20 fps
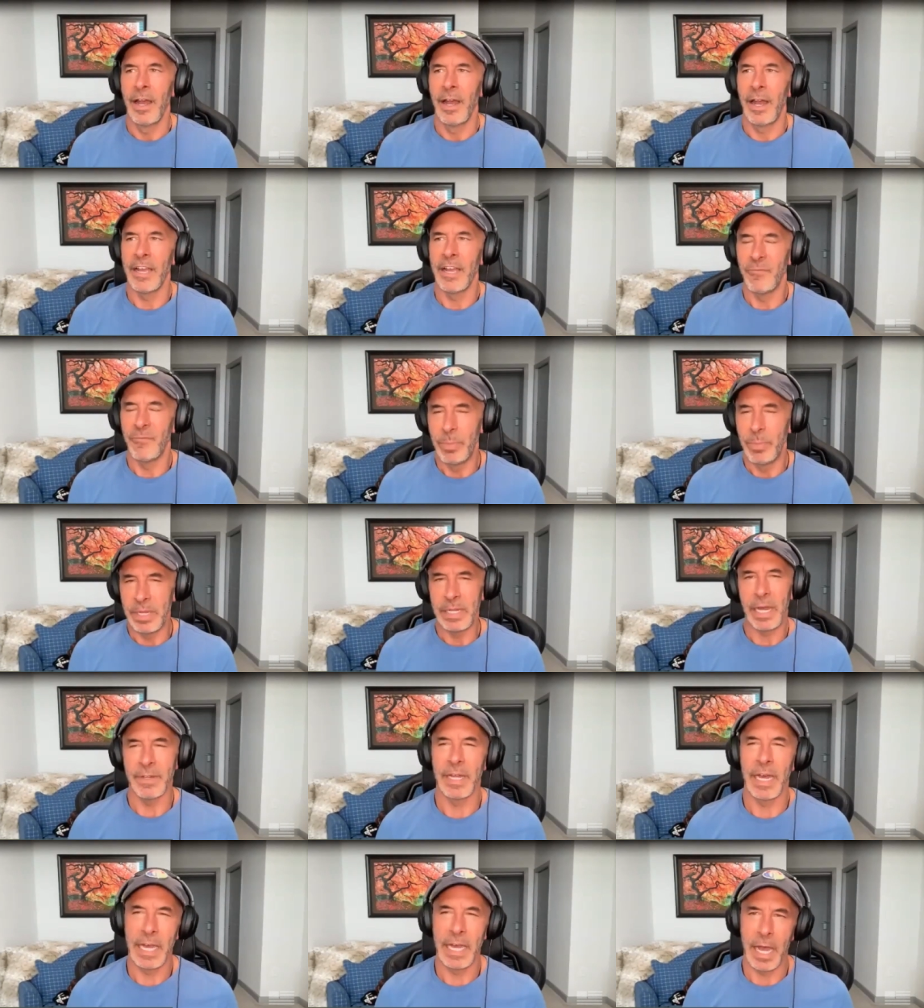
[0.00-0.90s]
I've been,
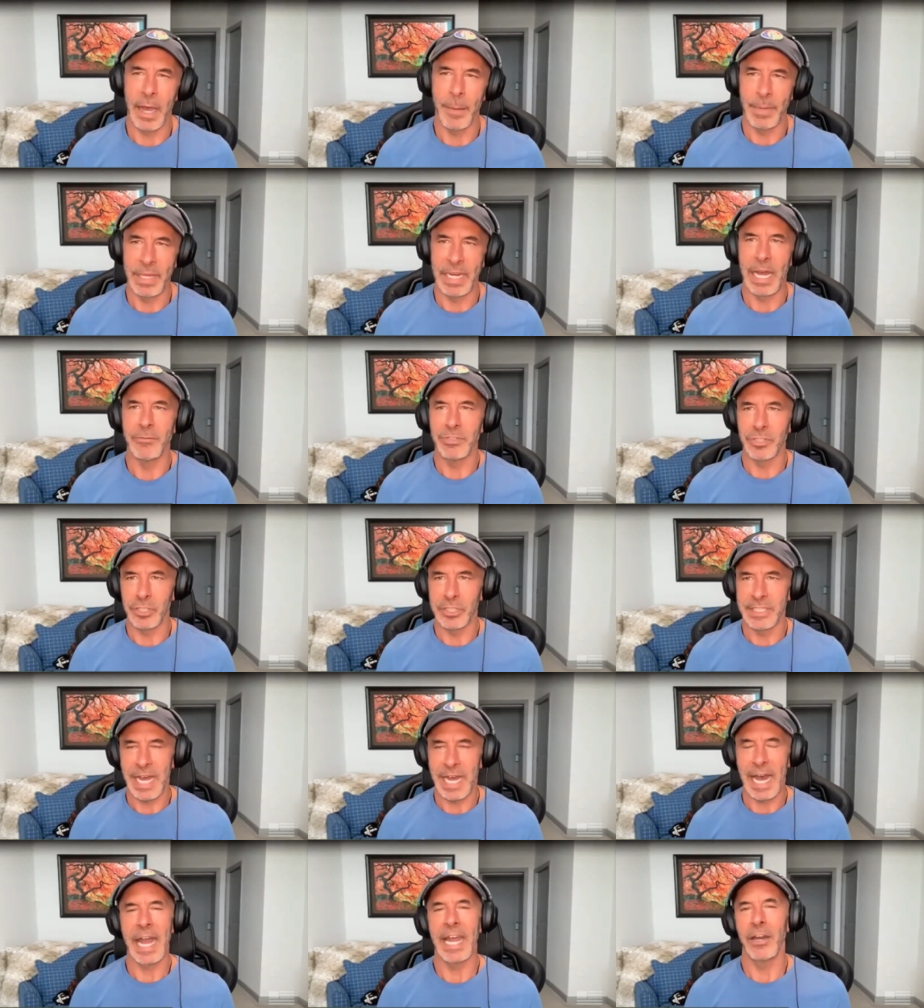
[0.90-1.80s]
I, I mean, I was just
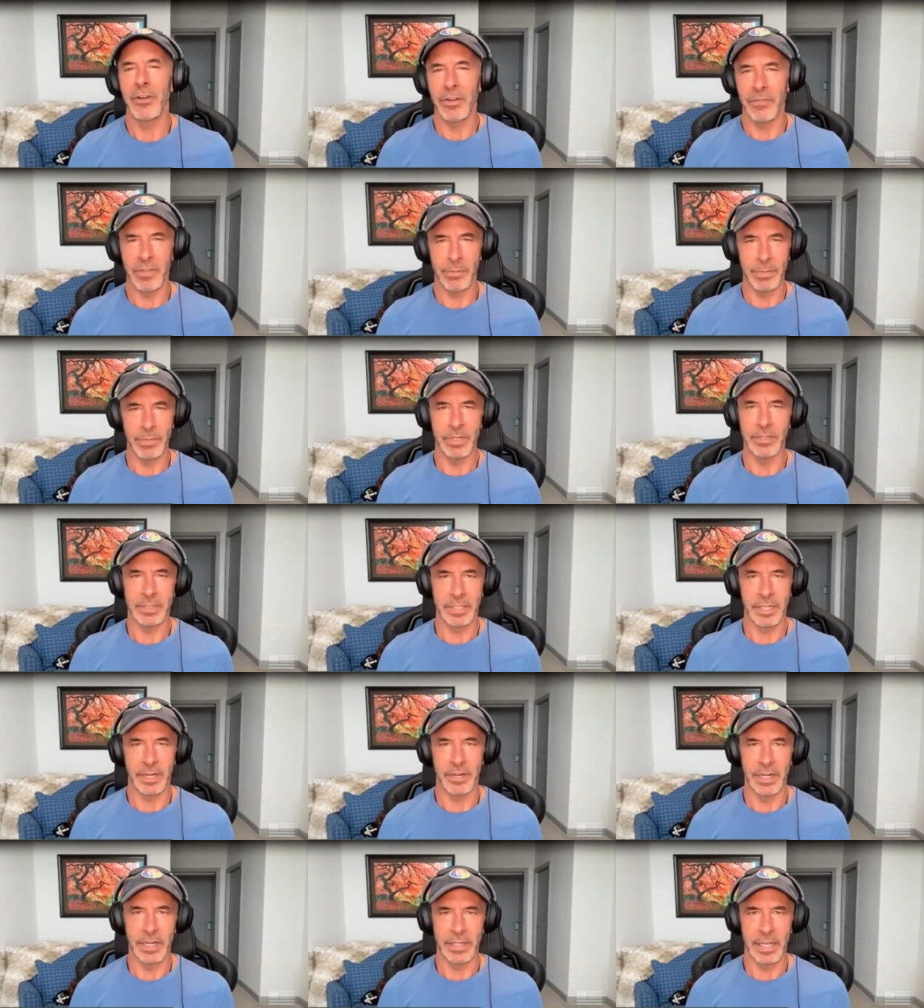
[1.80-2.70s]
tired of the
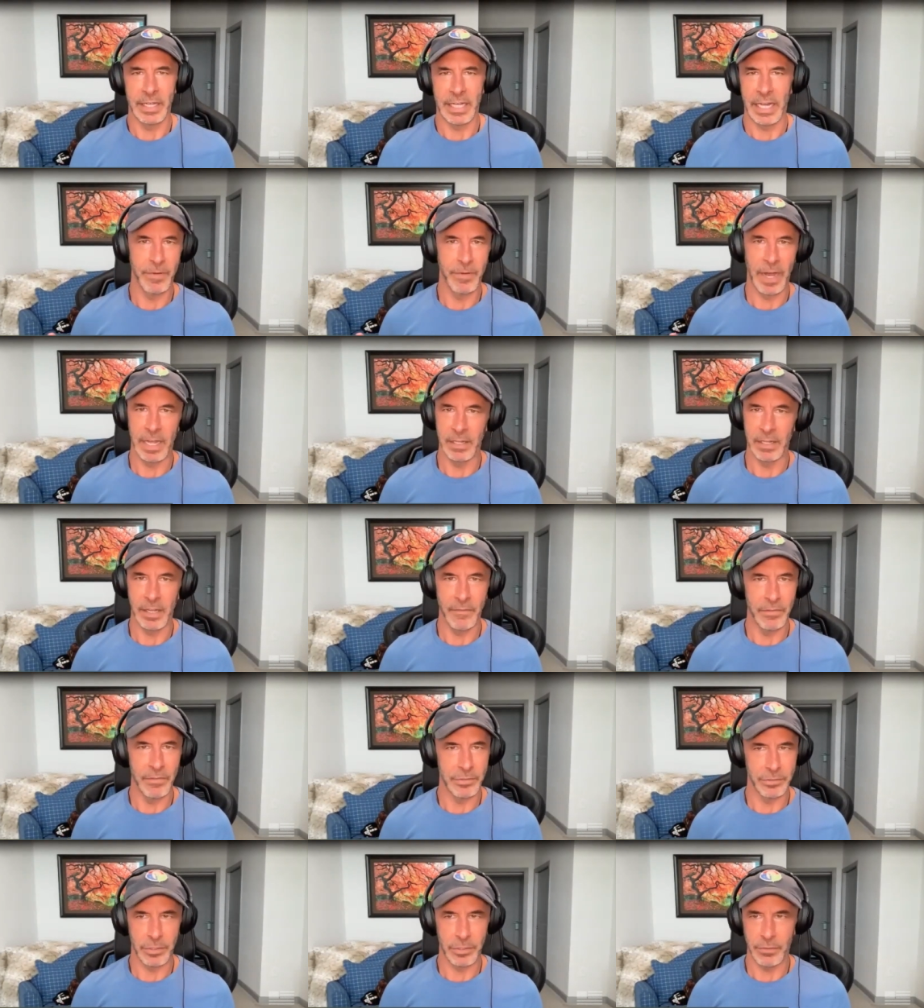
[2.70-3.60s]
military. Like I, I love the
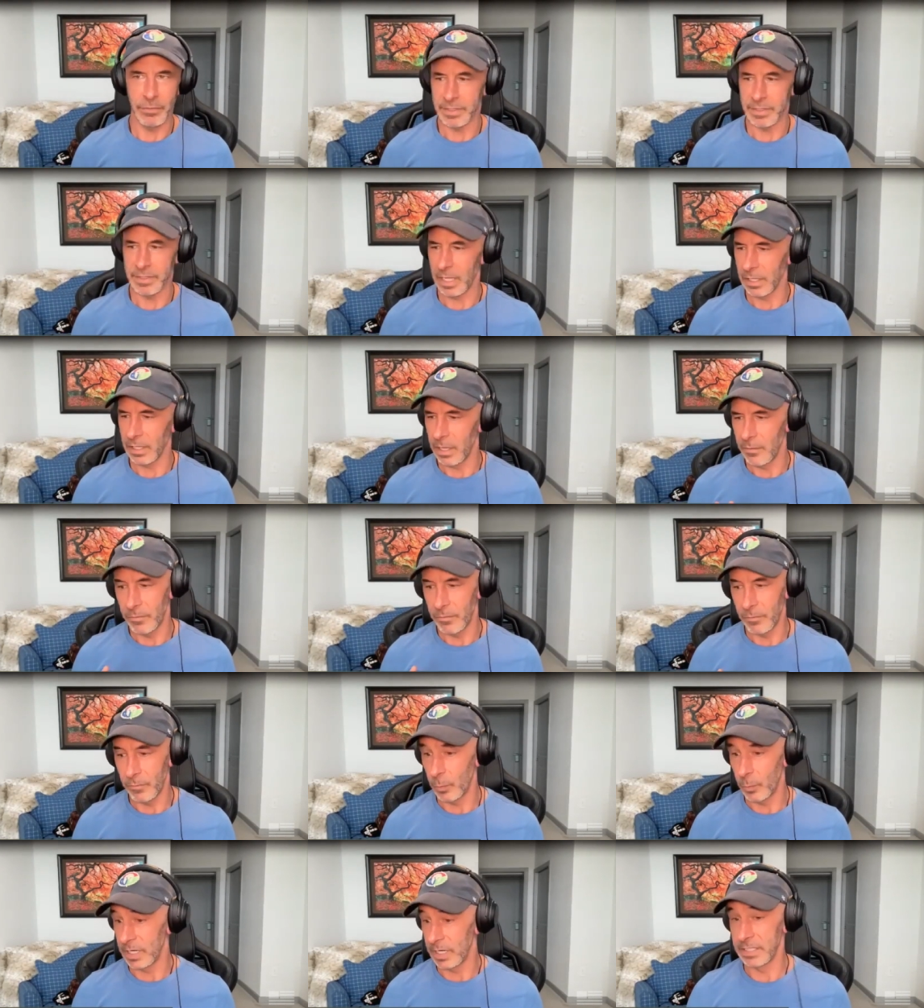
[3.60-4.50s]
service. I love
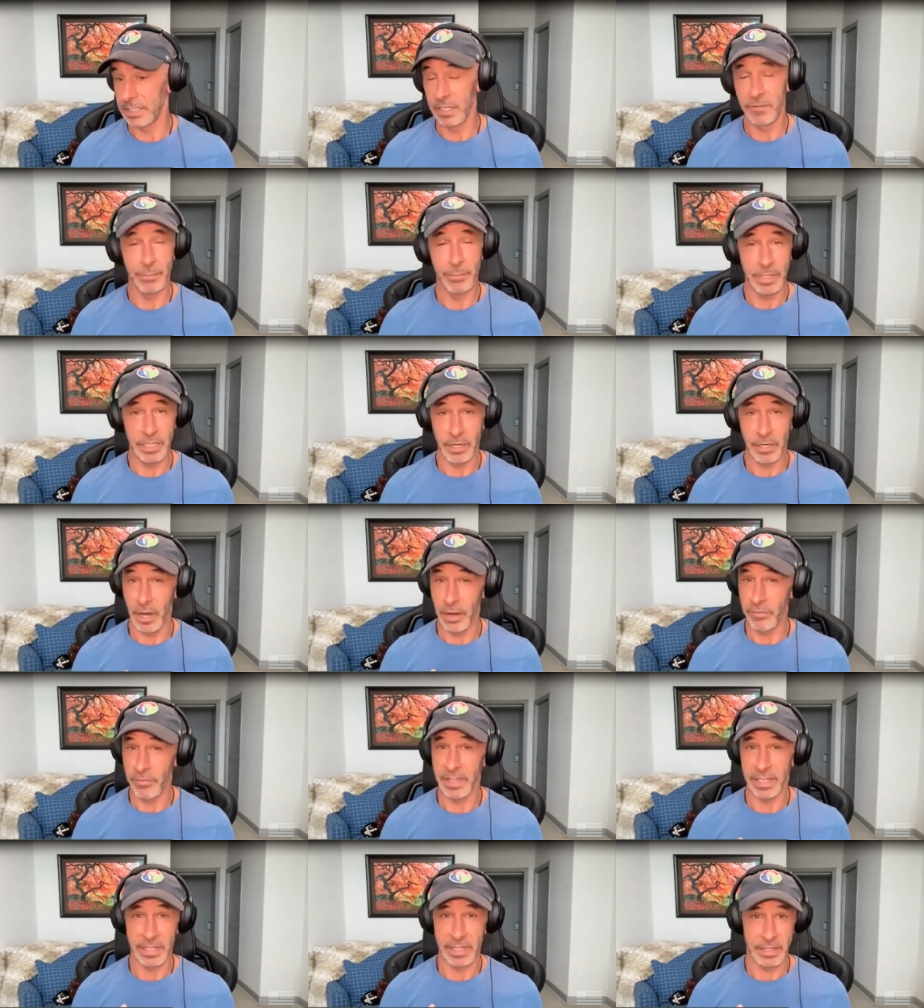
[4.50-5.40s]
what it did for me,
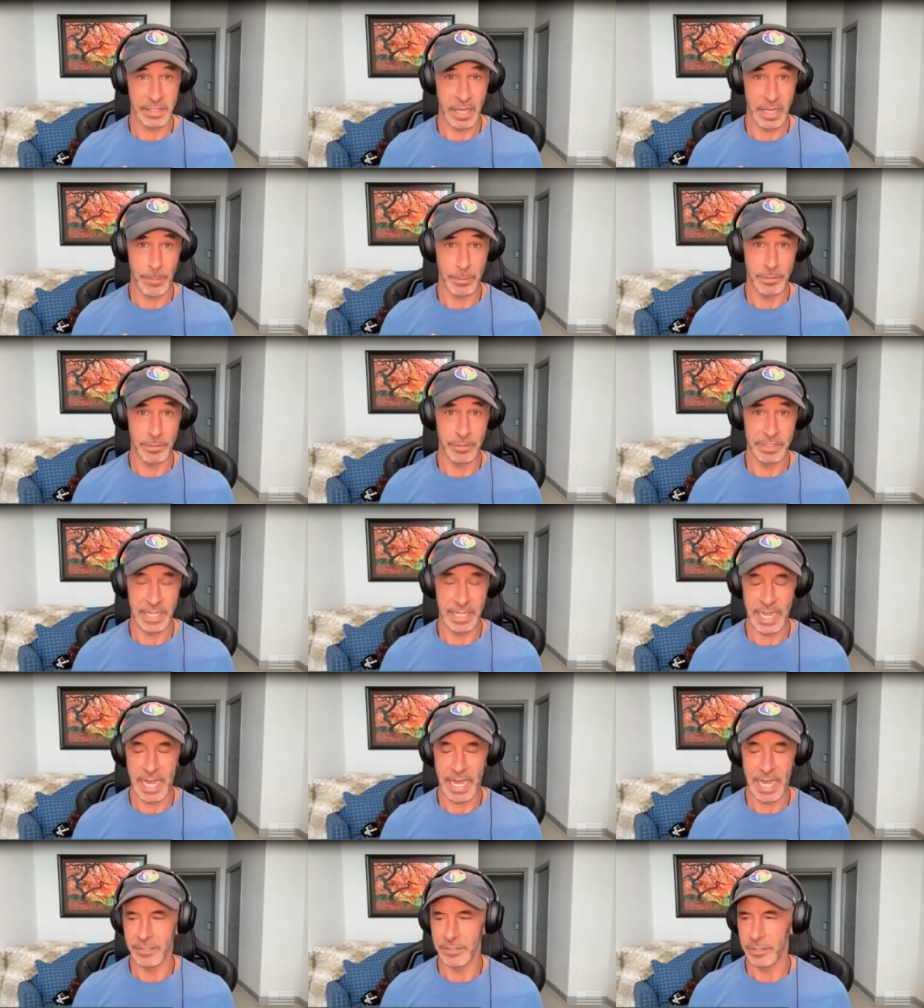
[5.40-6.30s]
everything, the opportunities I
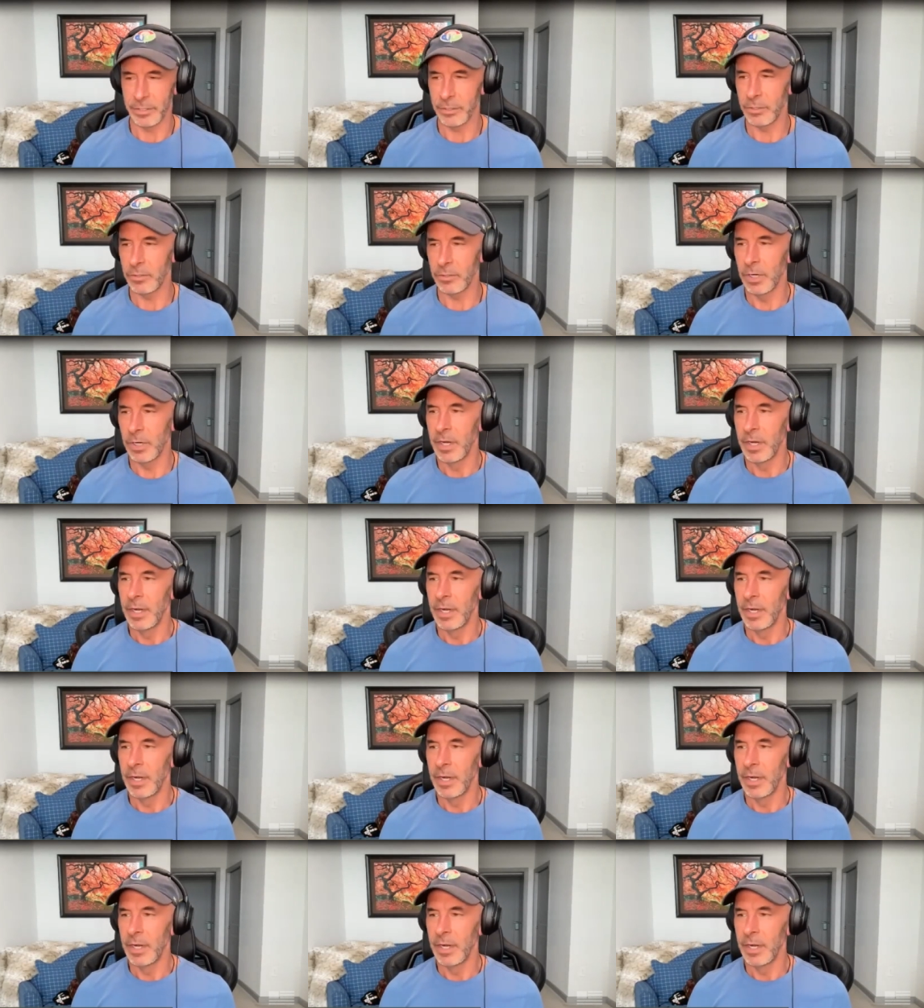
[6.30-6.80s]
had to do.